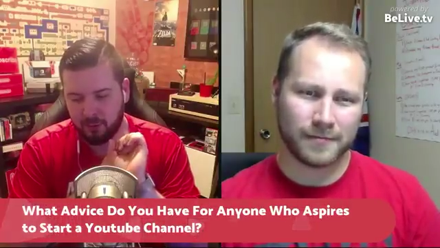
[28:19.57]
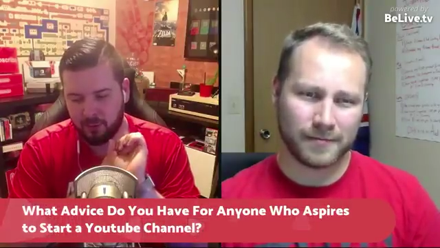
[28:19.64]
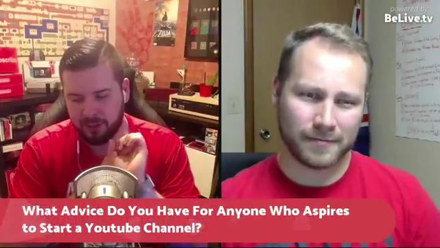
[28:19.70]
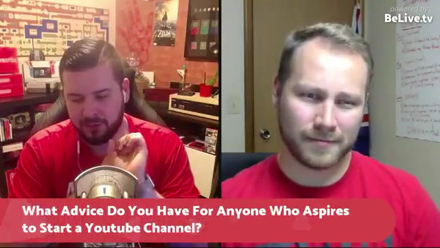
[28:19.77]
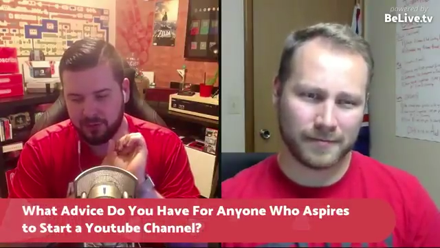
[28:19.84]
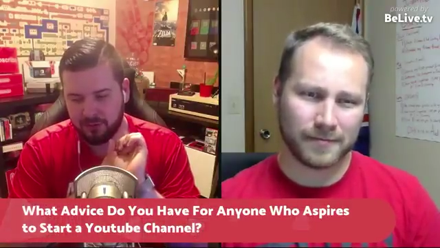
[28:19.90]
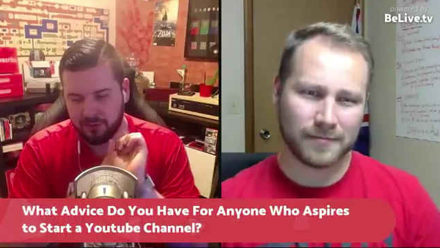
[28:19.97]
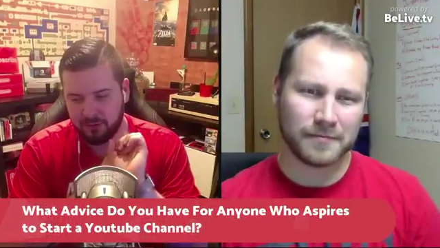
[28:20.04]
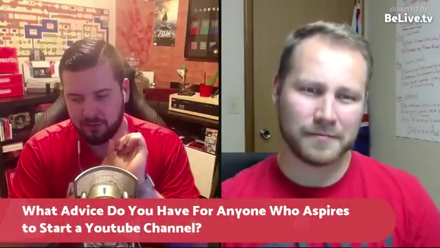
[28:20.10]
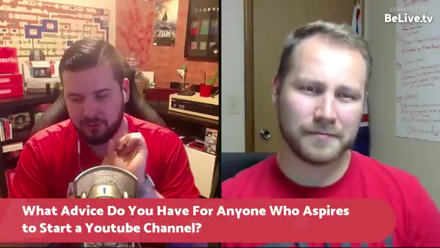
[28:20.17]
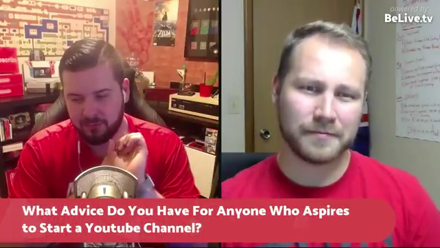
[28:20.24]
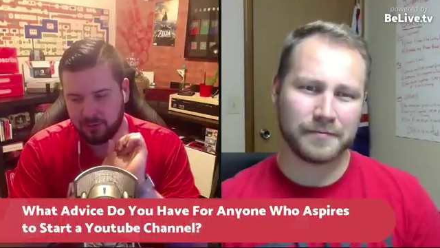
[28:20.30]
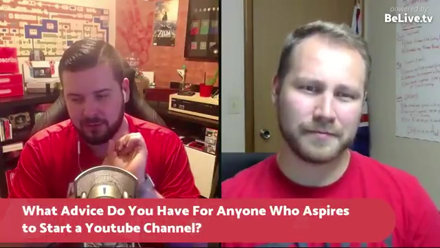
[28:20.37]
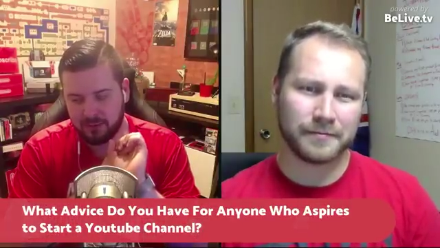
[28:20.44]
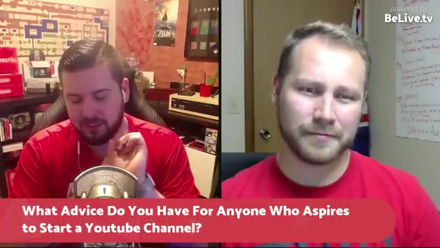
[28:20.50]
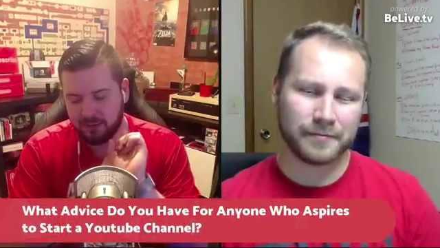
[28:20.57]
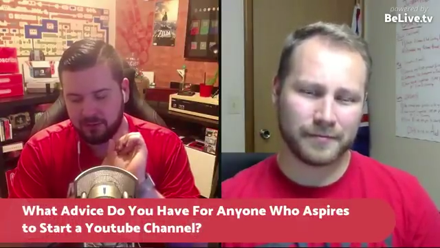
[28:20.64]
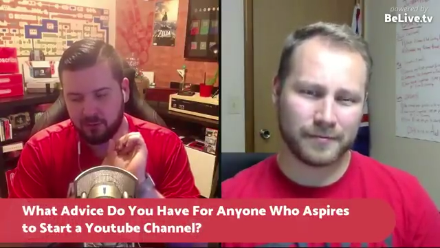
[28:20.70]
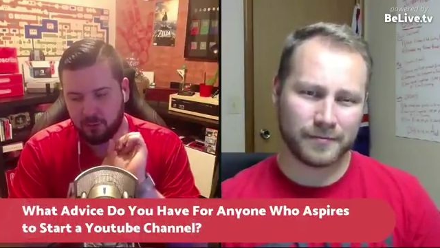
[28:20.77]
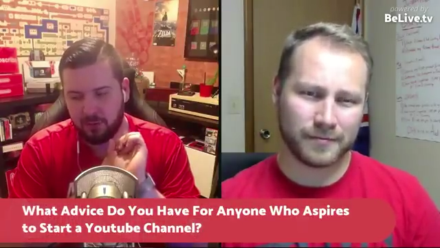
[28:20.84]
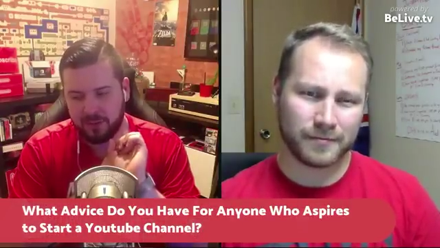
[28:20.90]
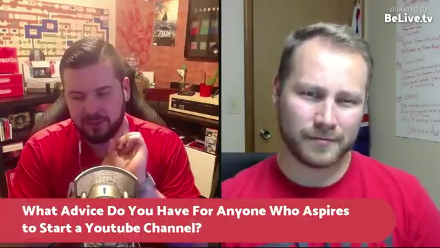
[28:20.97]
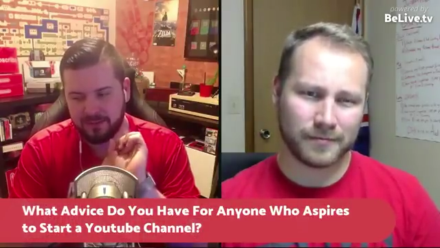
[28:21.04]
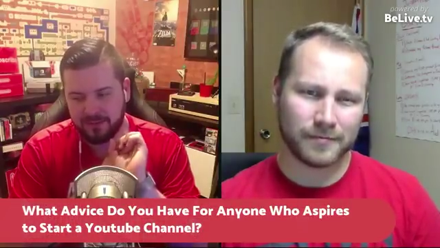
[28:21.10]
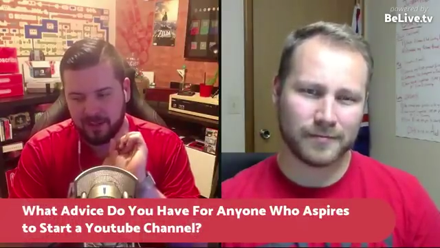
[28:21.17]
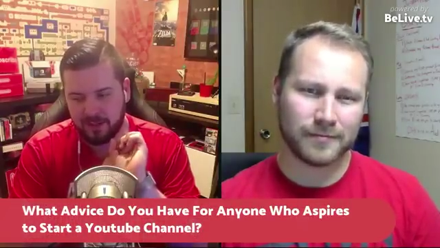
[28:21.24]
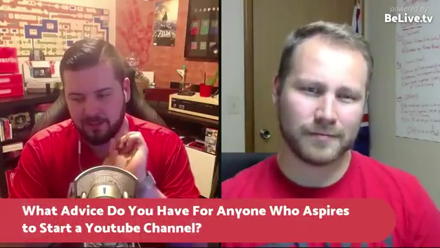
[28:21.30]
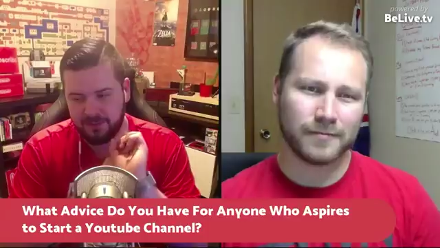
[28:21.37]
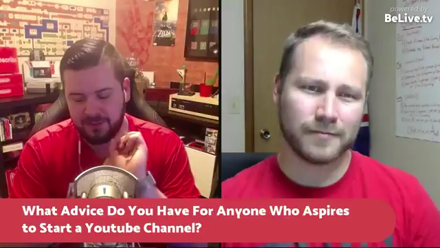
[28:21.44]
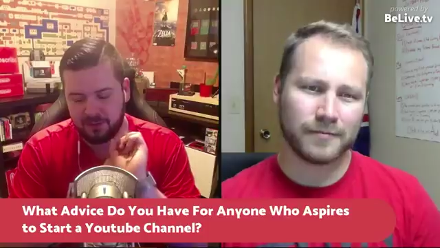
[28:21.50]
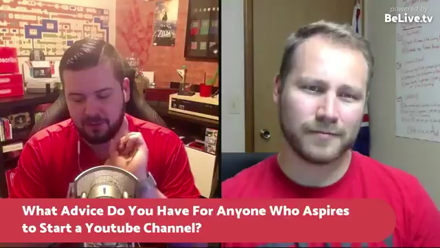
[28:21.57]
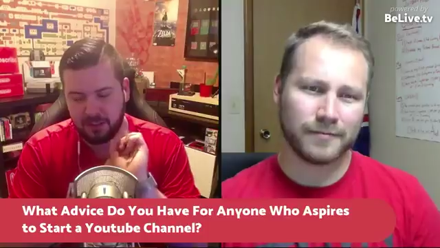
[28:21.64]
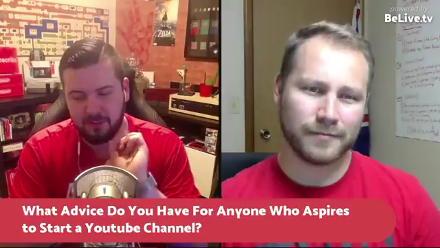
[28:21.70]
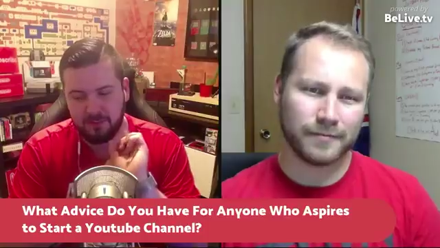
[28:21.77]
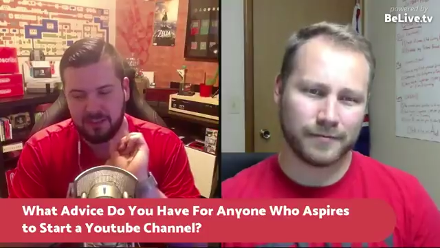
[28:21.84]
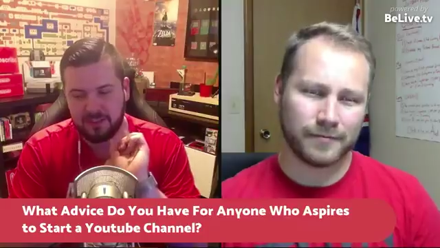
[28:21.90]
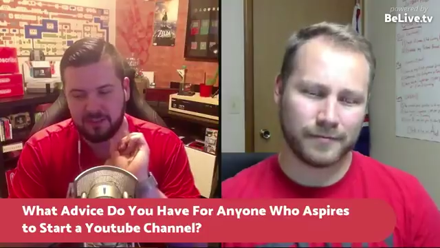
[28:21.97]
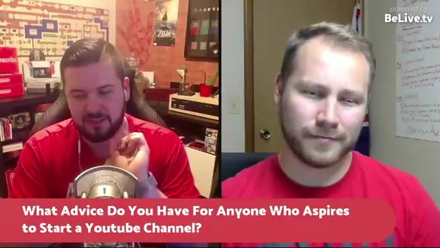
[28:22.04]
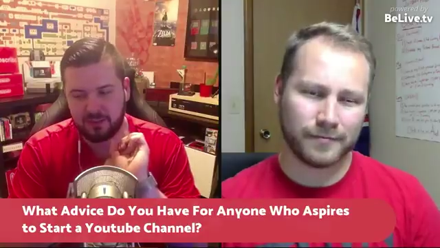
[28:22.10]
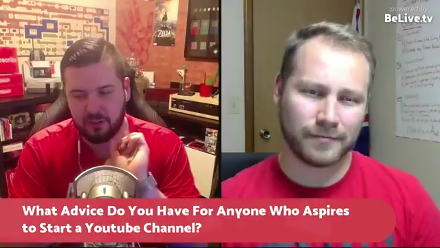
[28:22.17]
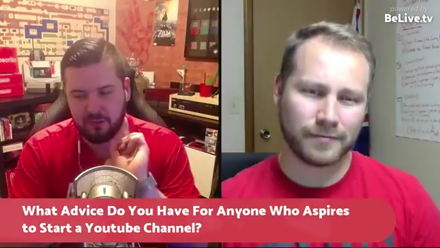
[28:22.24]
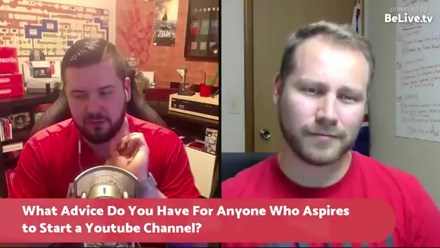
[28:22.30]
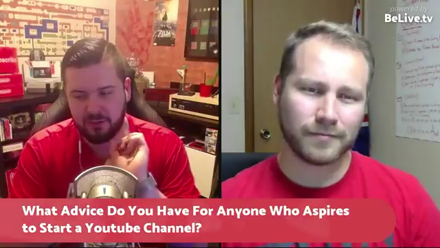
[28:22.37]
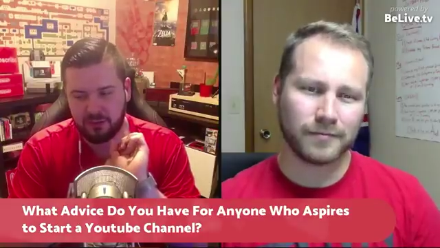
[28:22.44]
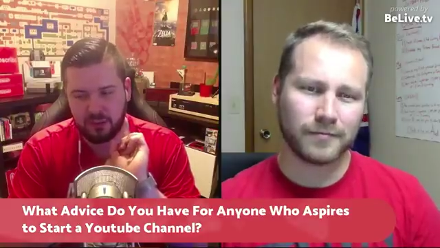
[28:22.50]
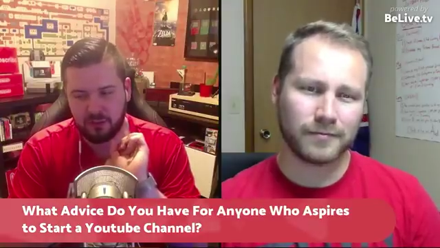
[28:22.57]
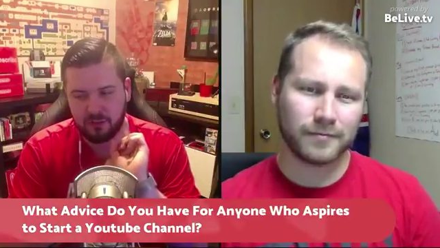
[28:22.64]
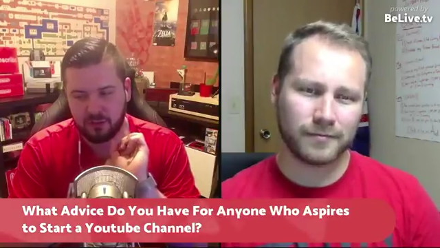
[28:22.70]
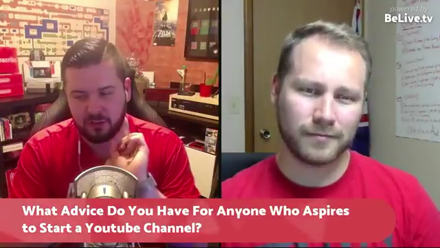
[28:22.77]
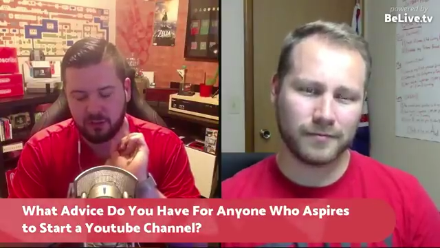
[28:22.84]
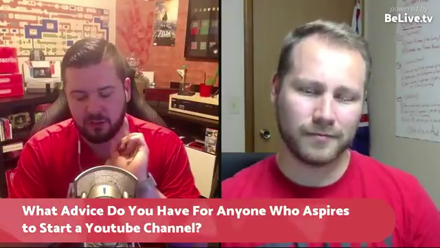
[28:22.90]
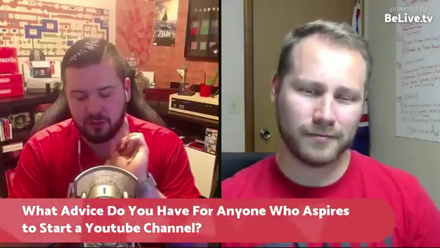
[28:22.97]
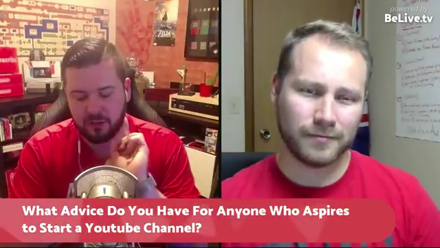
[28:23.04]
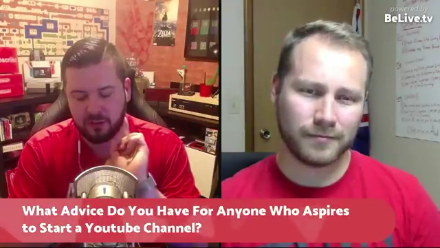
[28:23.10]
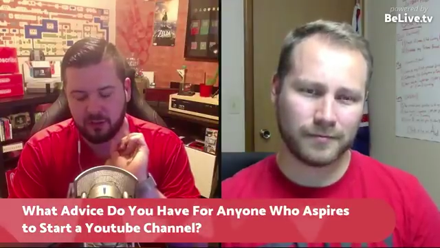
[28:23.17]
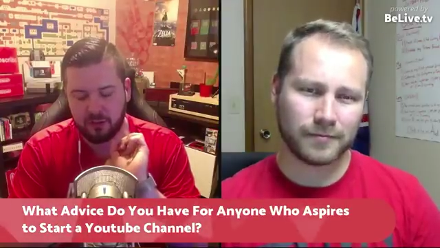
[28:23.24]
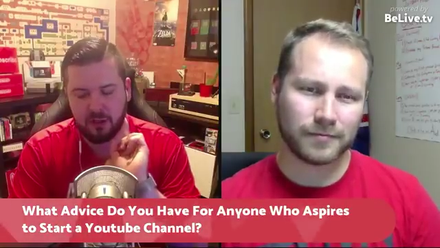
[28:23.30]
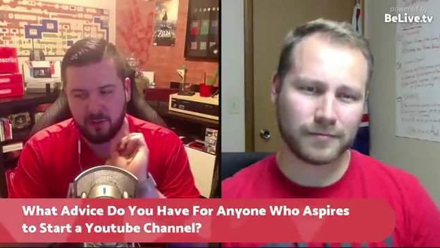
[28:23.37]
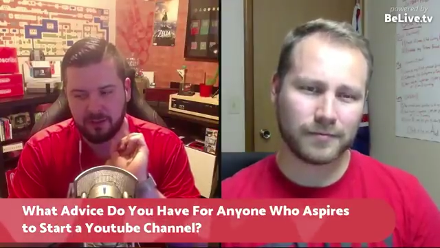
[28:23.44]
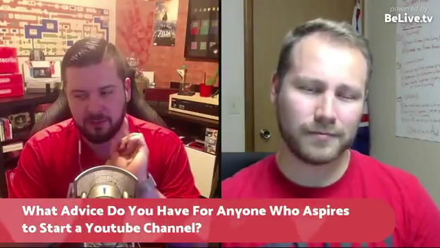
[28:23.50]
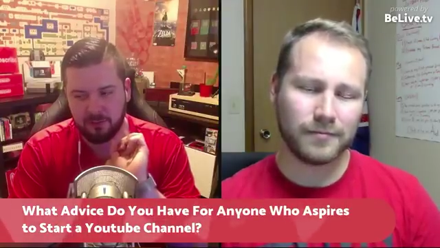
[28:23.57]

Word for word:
Speaker 1: You're going to get 20 subs. You're going to be discouraged, and you're going to not want to do it anymore.